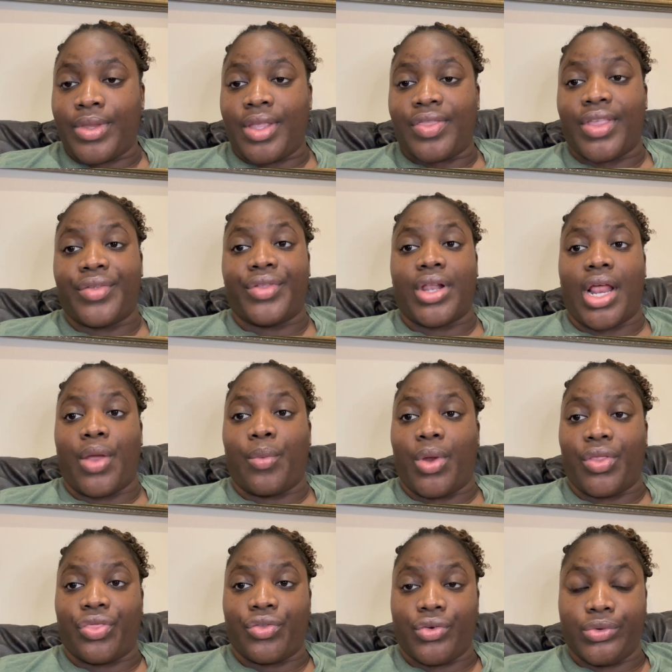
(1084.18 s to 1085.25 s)
thing that I
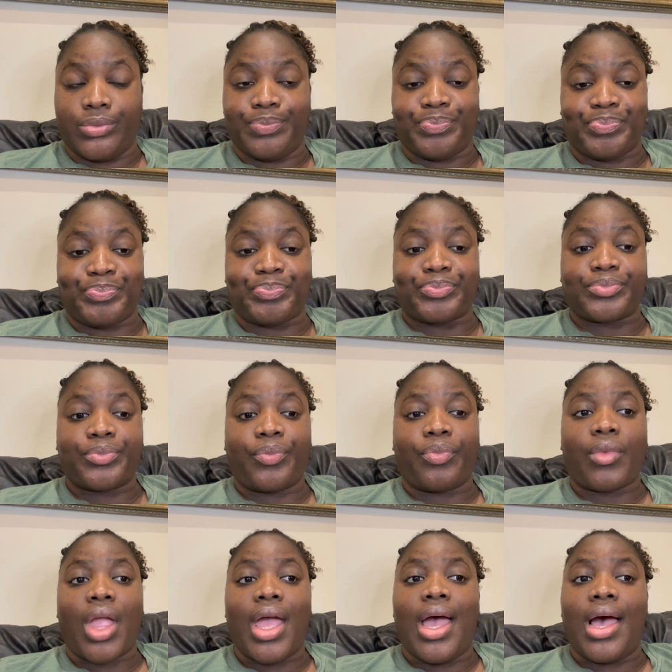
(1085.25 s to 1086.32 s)
went through.
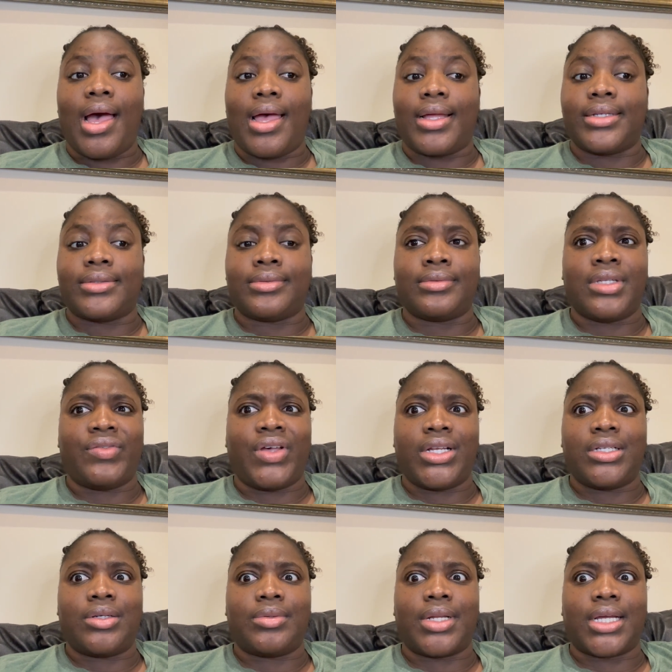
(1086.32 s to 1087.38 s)
And if I
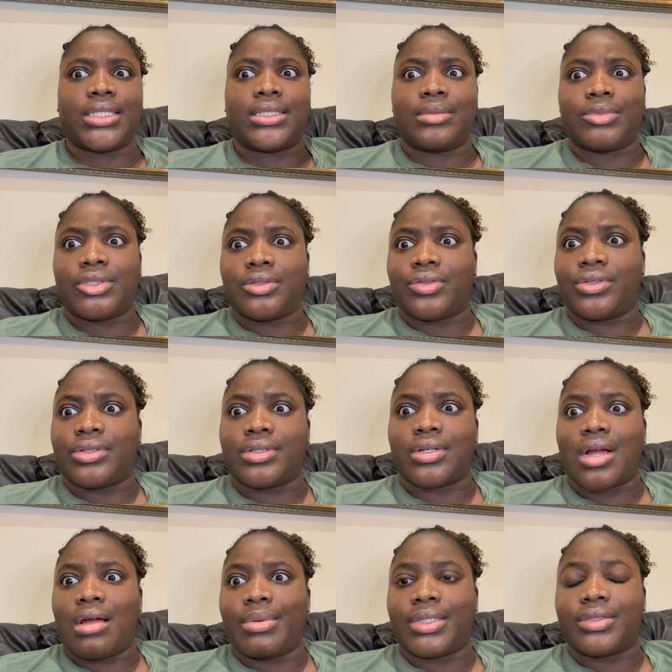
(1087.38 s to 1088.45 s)
don't, like I said, I'm going to throw it in the
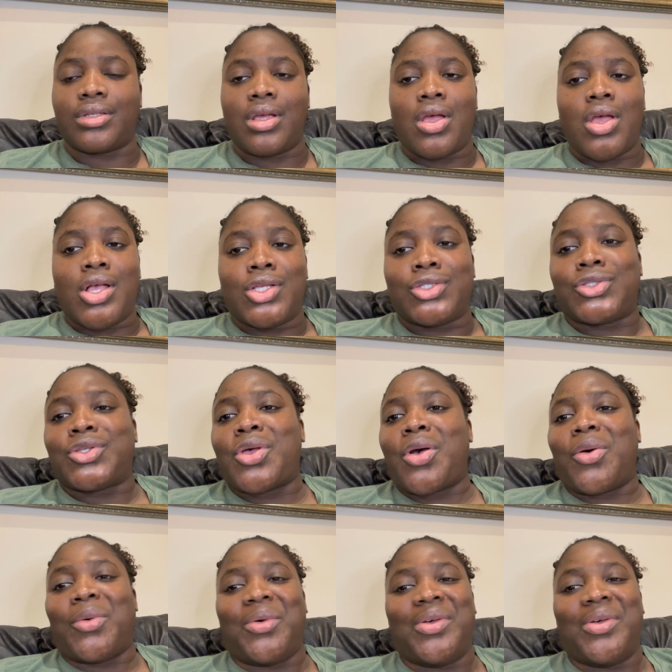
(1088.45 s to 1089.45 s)
garbage. So